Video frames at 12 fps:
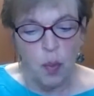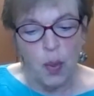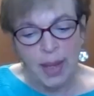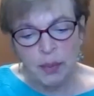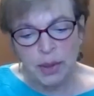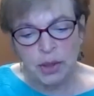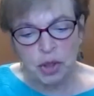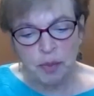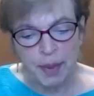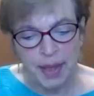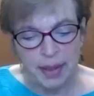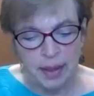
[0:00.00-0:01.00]
When would you
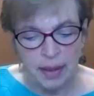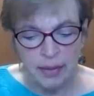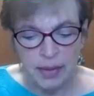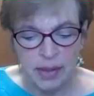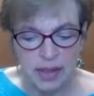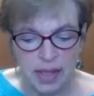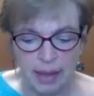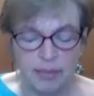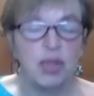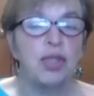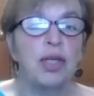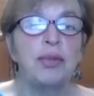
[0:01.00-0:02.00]
bid the same
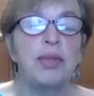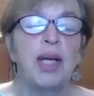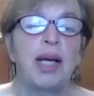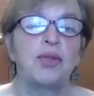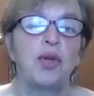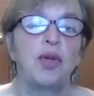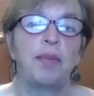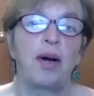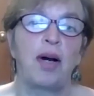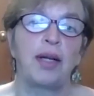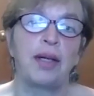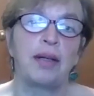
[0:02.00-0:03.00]
suit as your
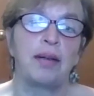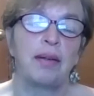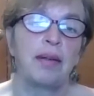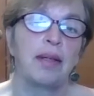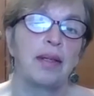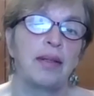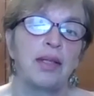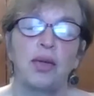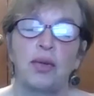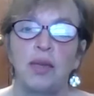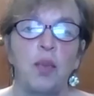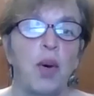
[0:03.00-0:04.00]
partner? There's
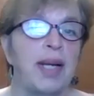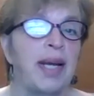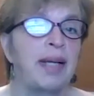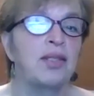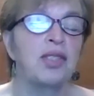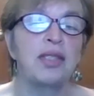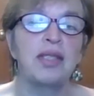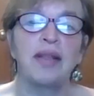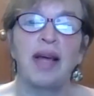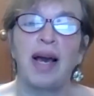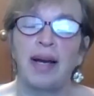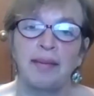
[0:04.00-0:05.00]
only one answer to
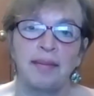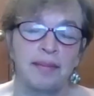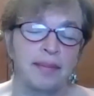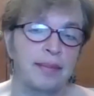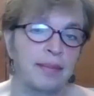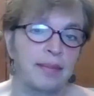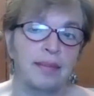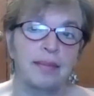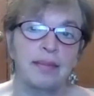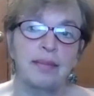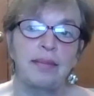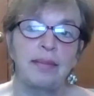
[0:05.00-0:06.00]
that. If you have
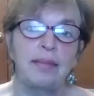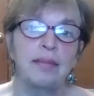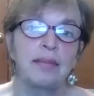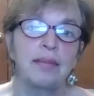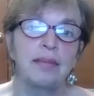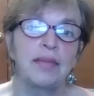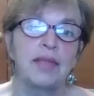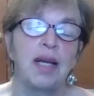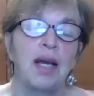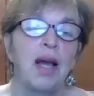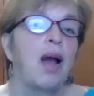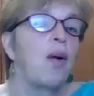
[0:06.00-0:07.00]
a golden
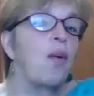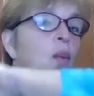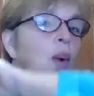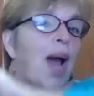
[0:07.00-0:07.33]
match.